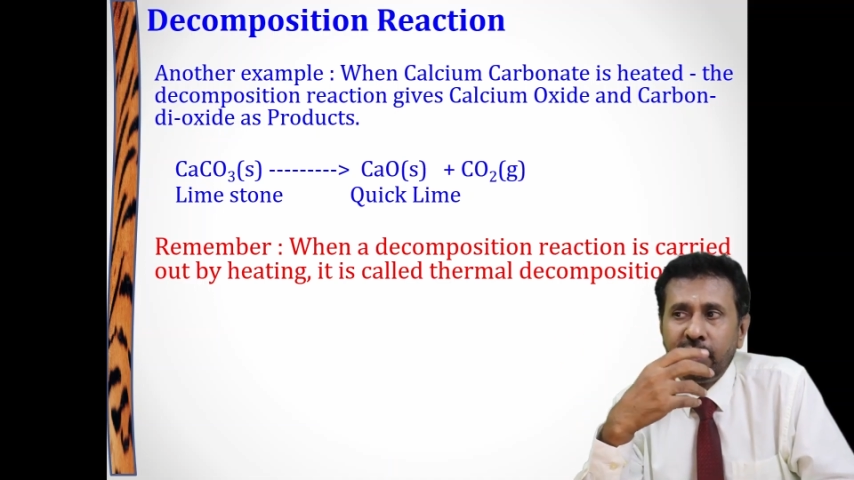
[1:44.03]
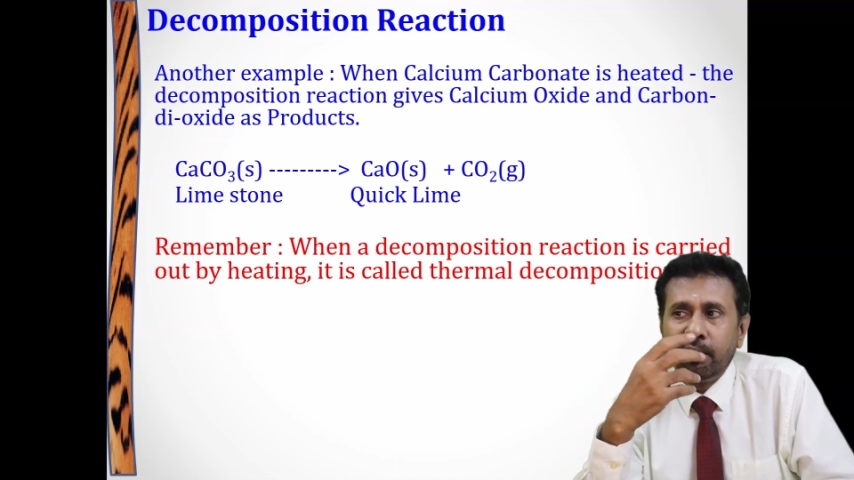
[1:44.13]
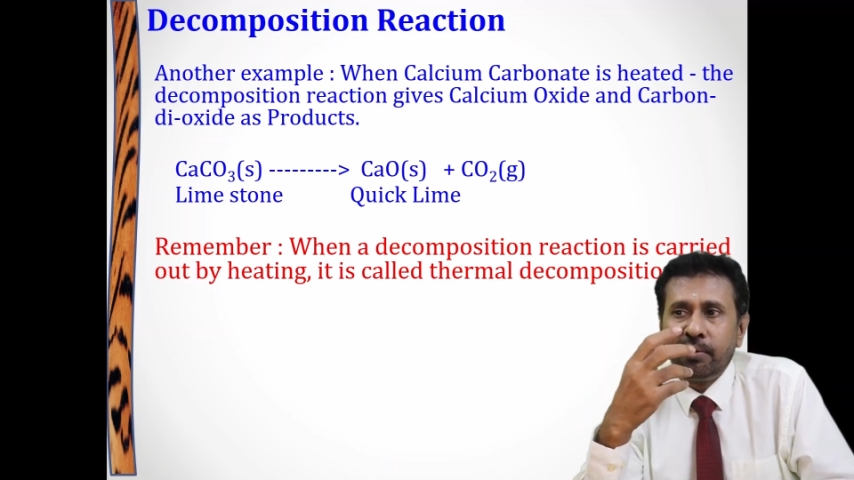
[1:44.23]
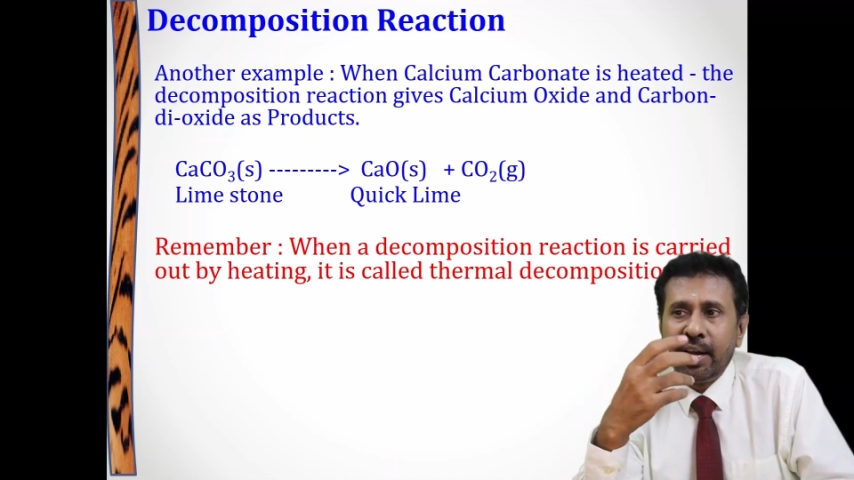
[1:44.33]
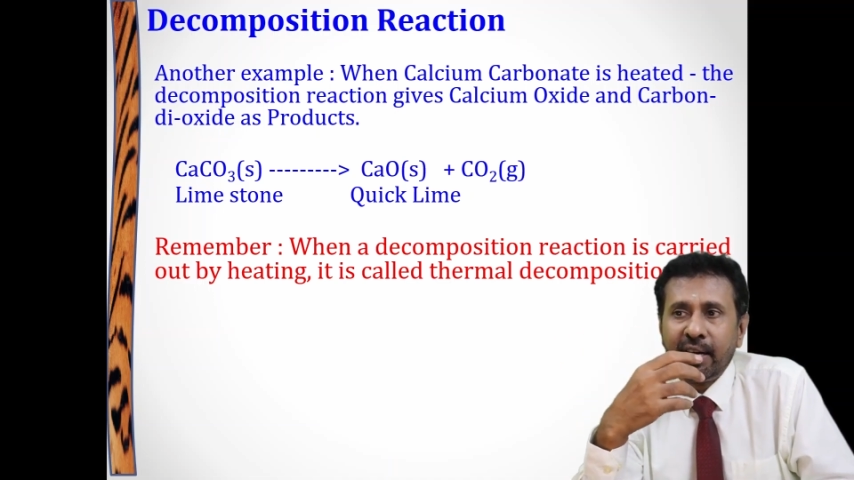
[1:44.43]

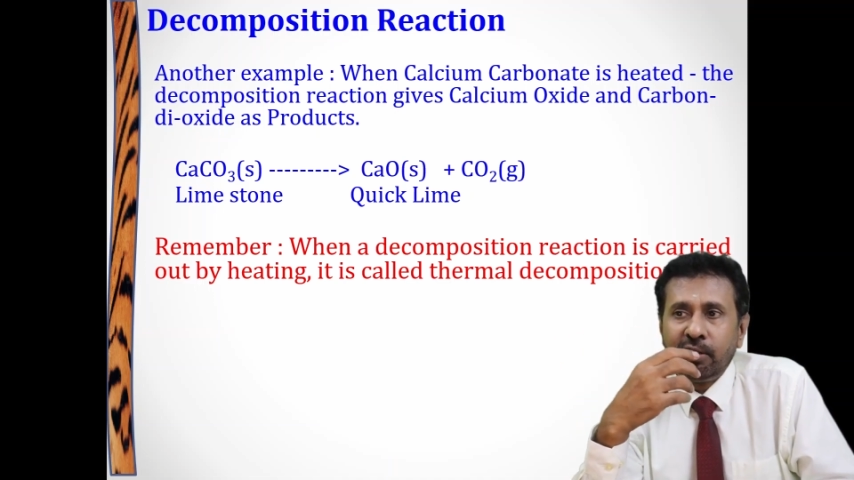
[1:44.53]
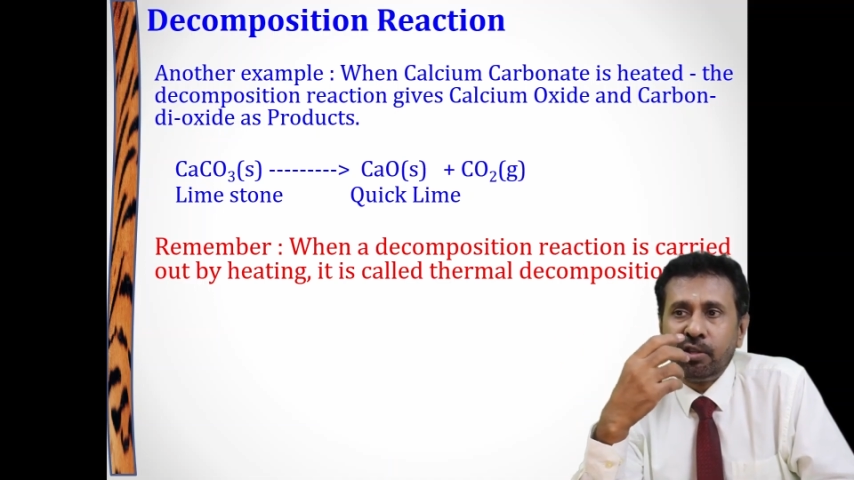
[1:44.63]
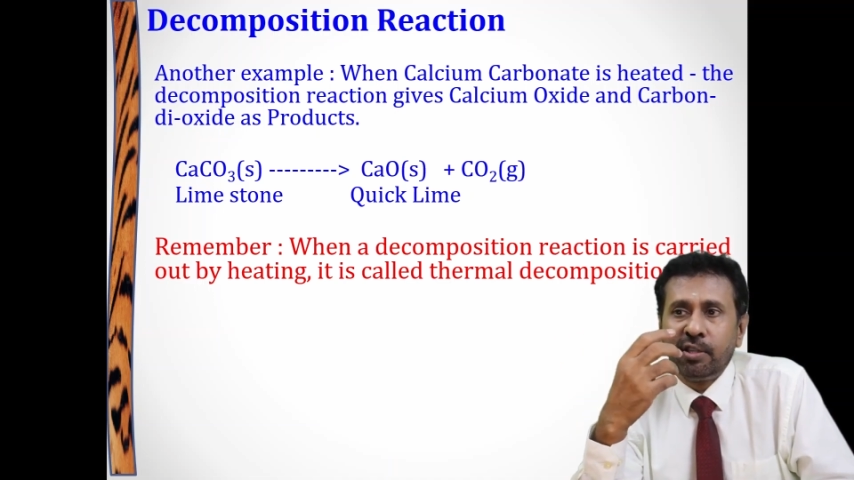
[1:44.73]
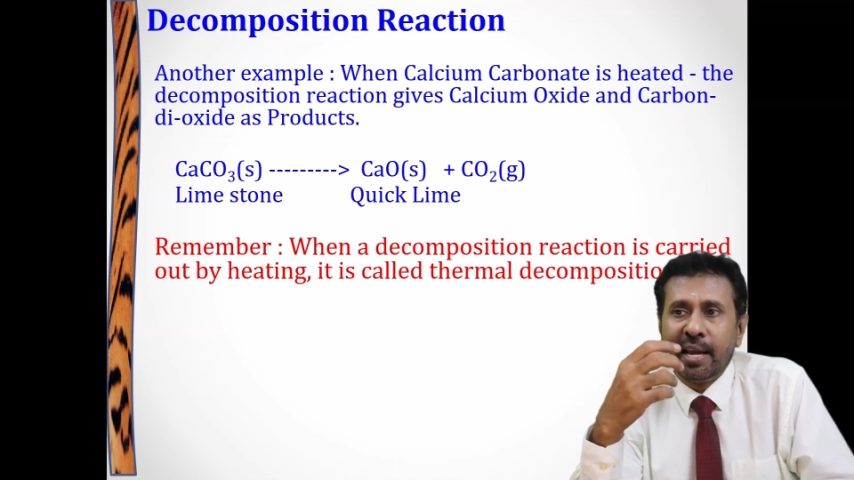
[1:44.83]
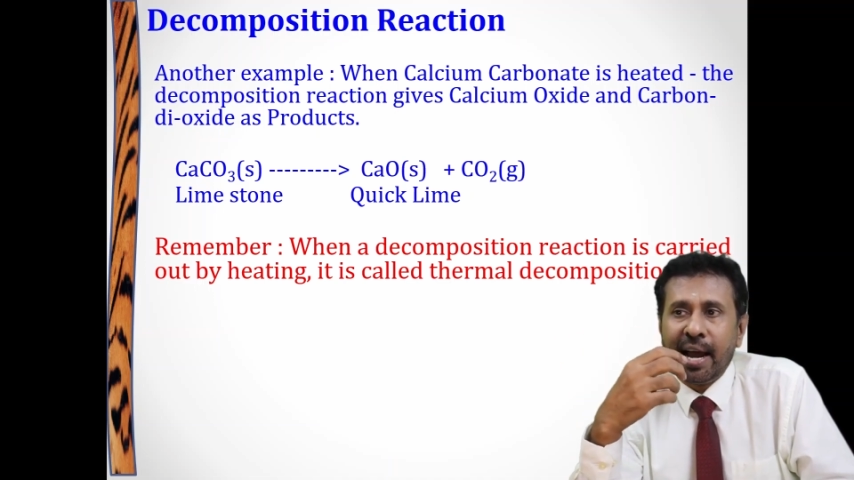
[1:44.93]
reaction is
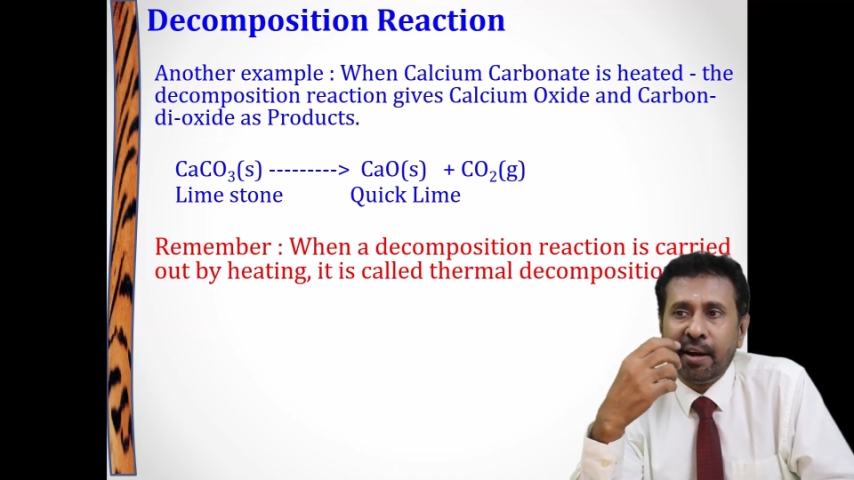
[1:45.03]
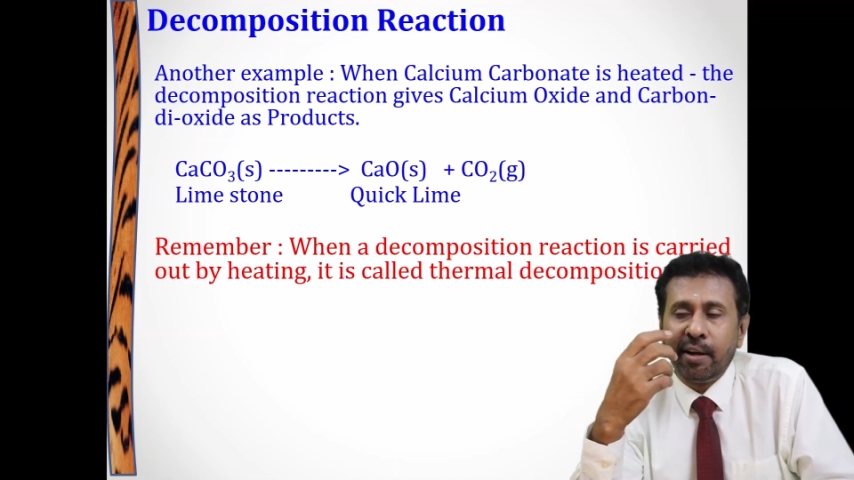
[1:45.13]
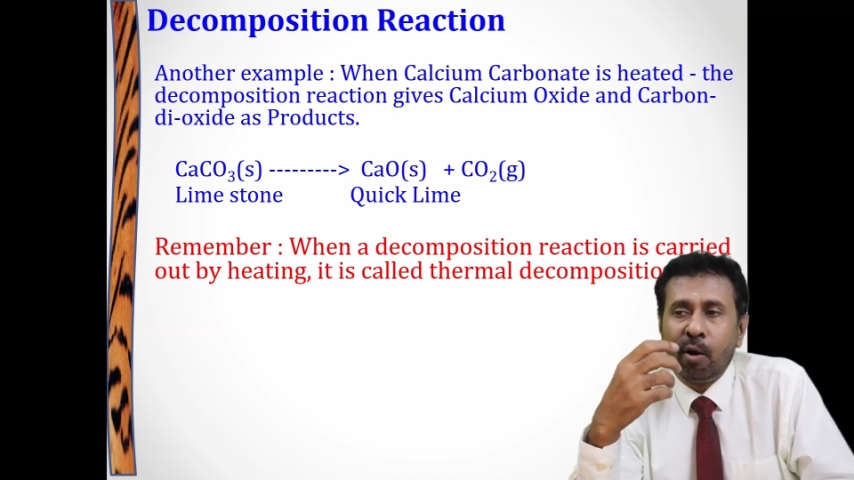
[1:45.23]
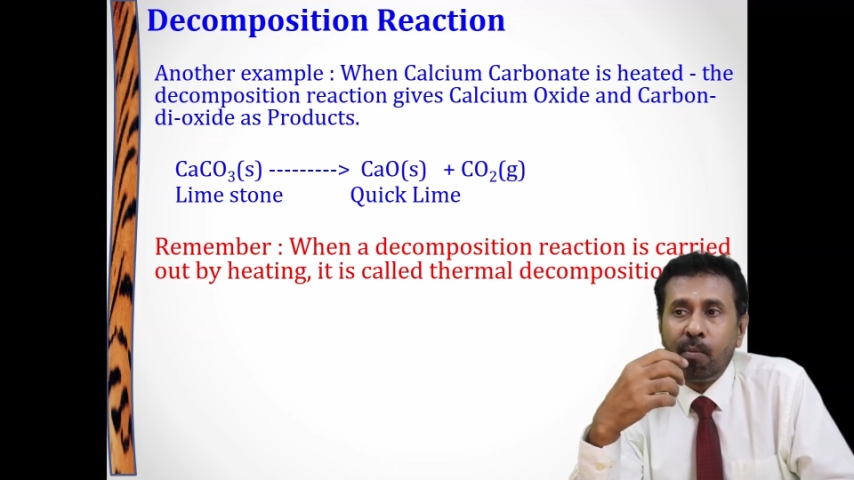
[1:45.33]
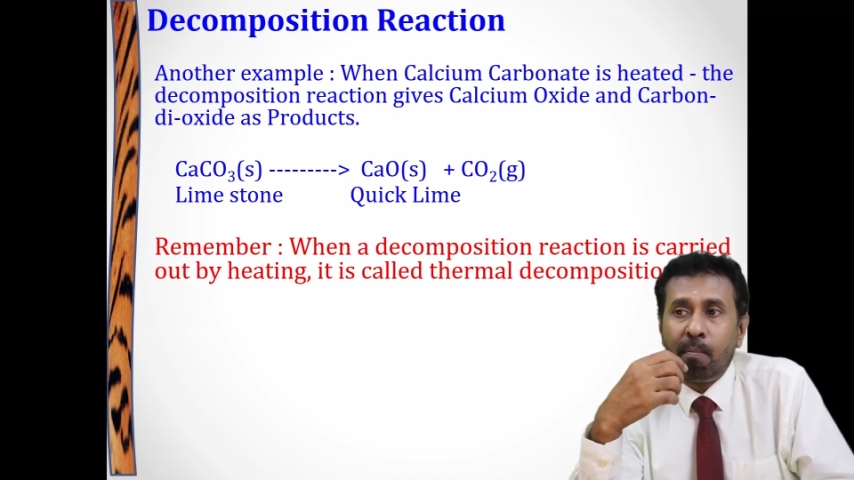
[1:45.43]
carried
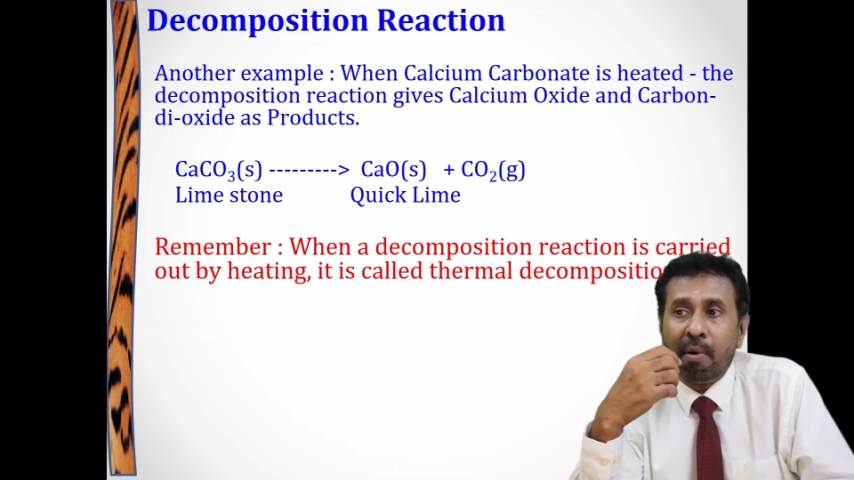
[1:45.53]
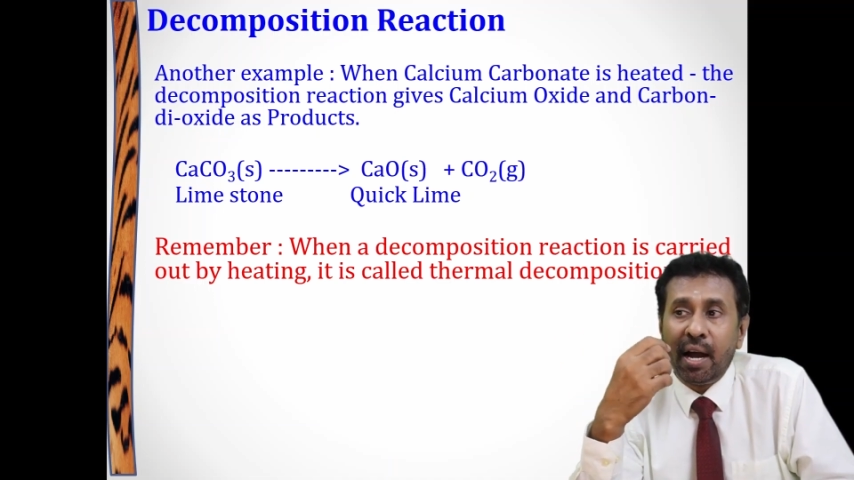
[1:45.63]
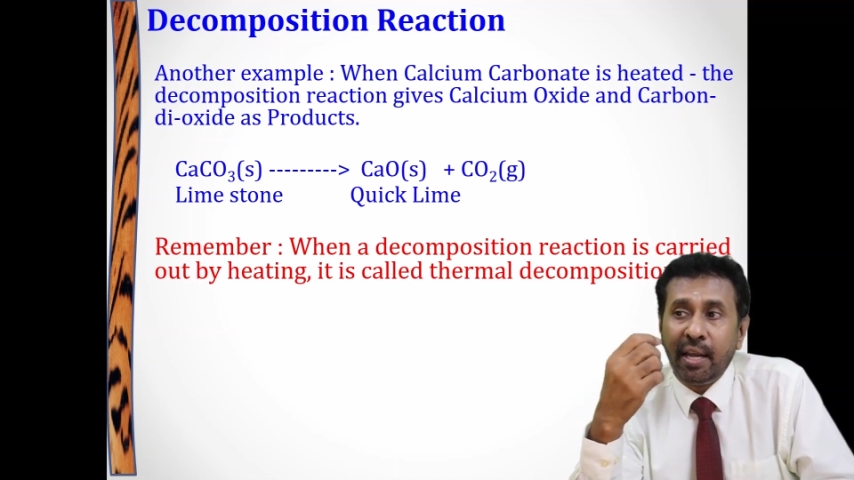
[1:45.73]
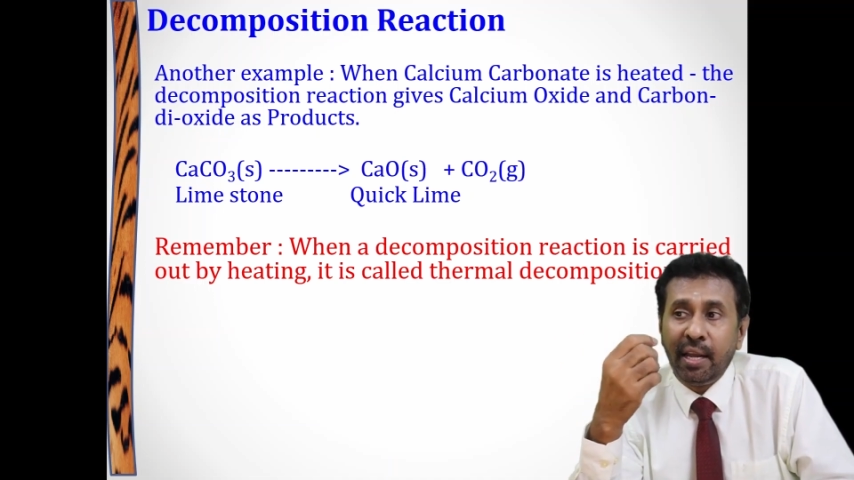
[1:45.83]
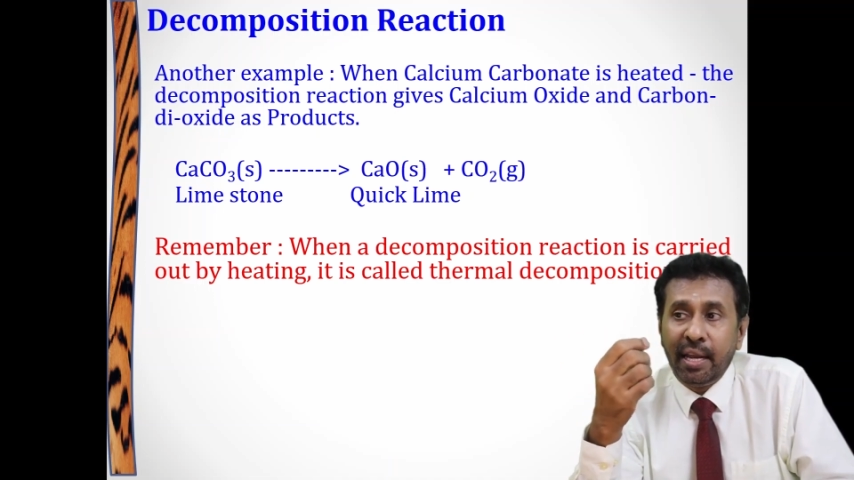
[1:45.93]
out by
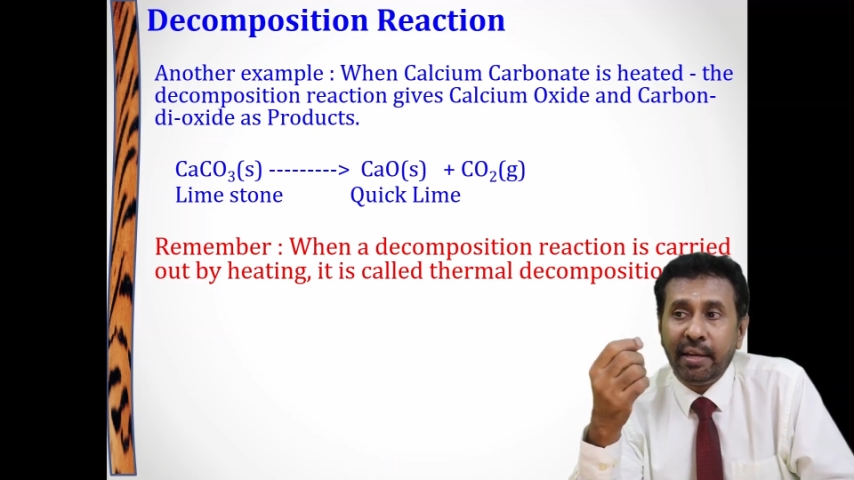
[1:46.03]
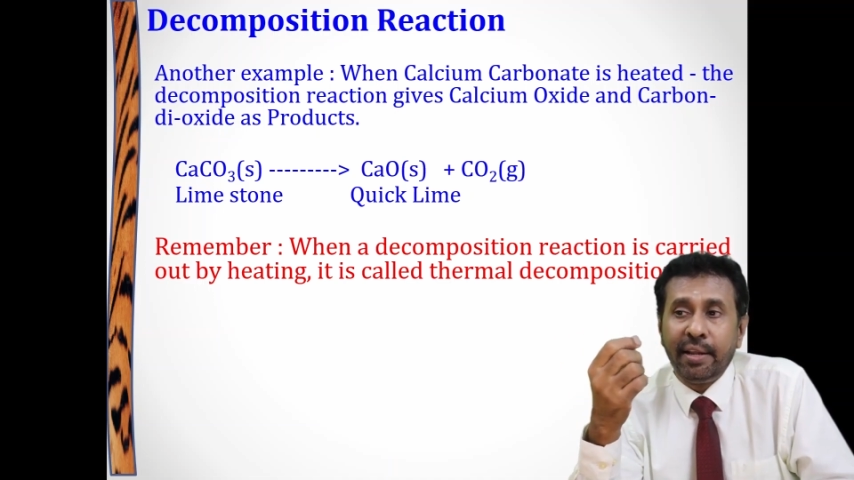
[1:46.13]
heating,